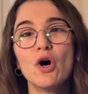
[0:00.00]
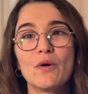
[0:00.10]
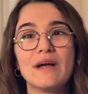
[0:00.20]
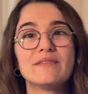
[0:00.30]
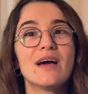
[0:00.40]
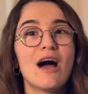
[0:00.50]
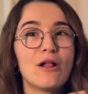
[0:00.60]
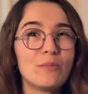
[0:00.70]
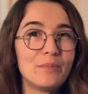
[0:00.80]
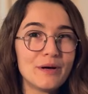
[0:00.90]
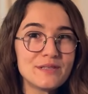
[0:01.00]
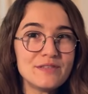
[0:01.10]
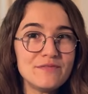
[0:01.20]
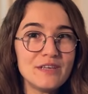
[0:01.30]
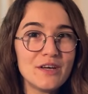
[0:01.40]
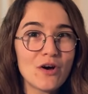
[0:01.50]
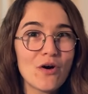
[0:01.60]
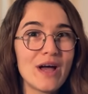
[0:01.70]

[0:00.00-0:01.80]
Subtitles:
All right, I'll pause the video